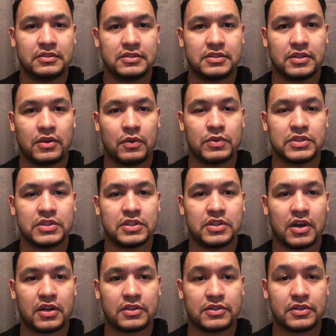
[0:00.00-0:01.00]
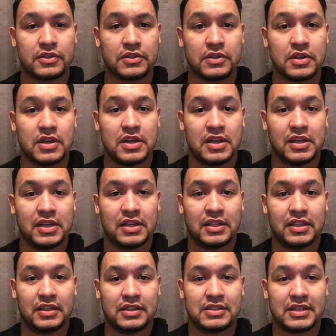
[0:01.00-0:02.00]
So I went to the doctor.
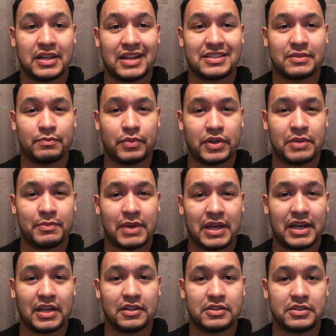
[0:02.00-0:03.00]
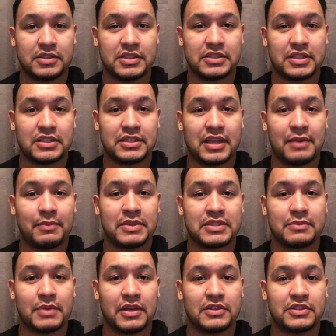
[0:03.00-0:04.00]
They said I had some pretty bad allergies. They gave me
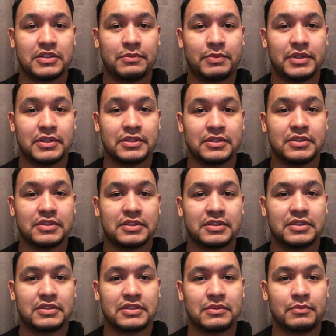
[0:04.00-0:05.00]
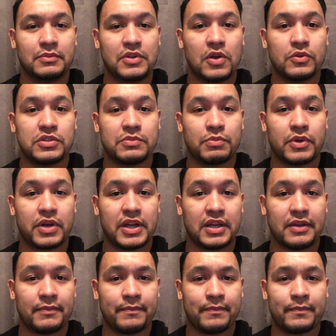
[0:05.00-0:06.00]
some allergy pills and some nose
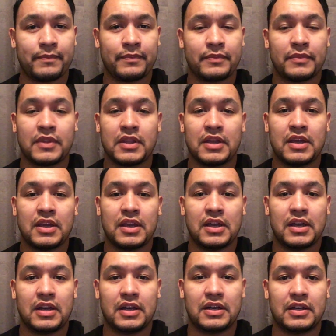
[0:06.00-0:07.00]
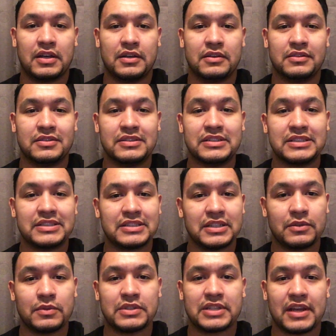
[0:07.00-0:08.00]
spray. Uh,
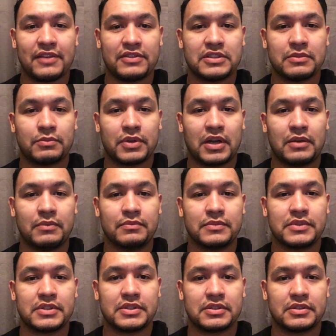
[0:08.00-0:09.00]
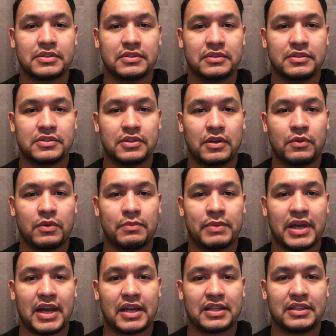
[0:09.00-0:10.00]
still was having some problems. So I went
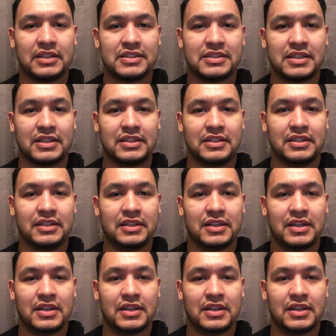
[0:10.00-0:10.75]
back and they said